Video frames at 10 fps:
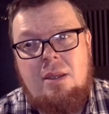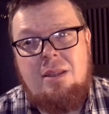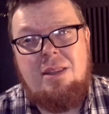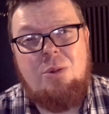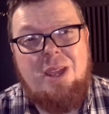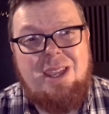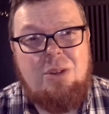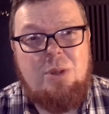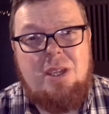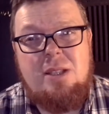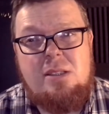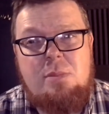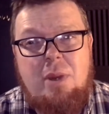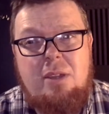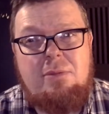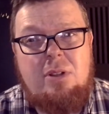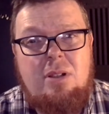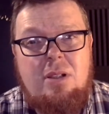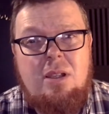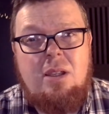They were angry and
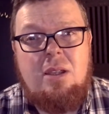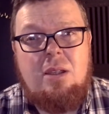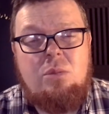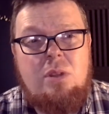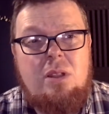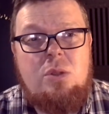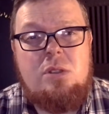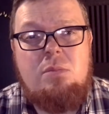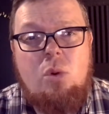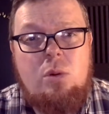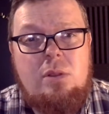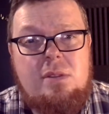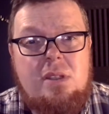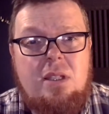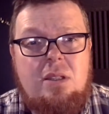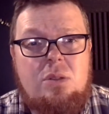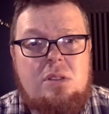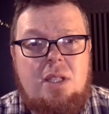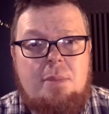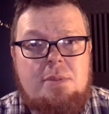spiteful, with loose morals and loose
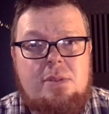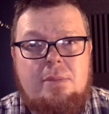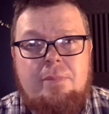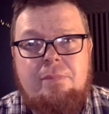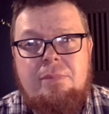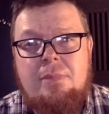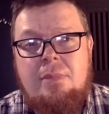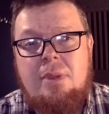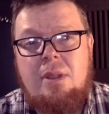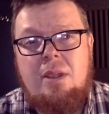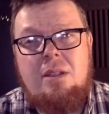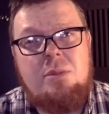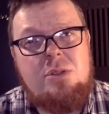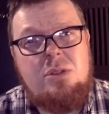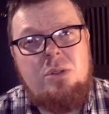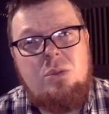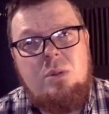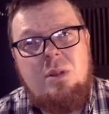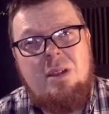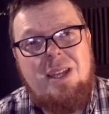lips. And number two,
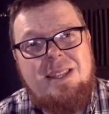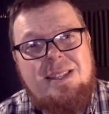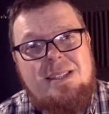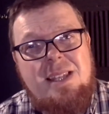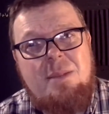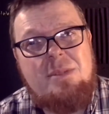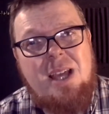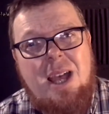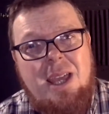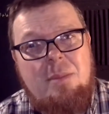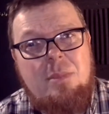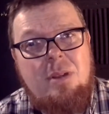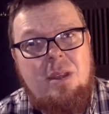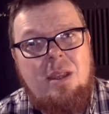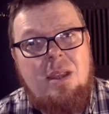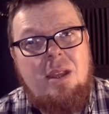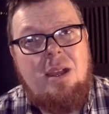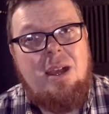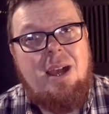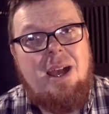at the same time,
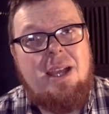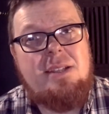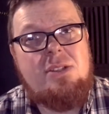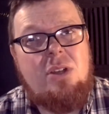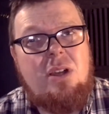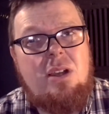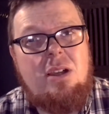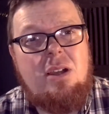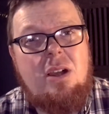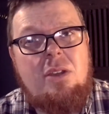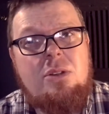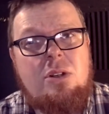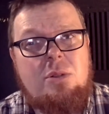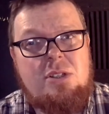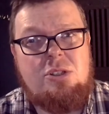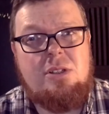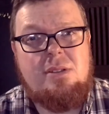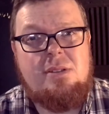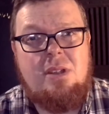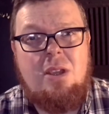I saw other
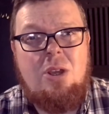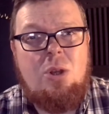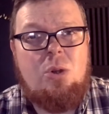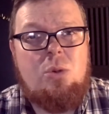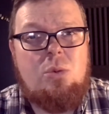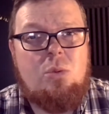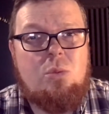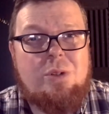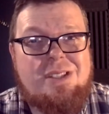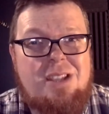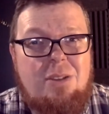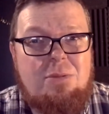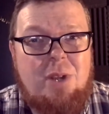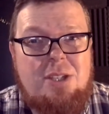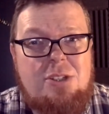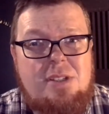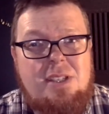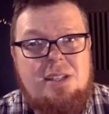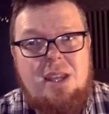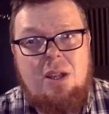Christians who were self-righteous
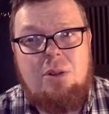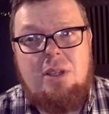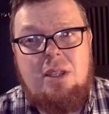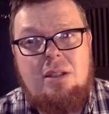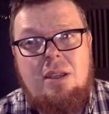and arrogant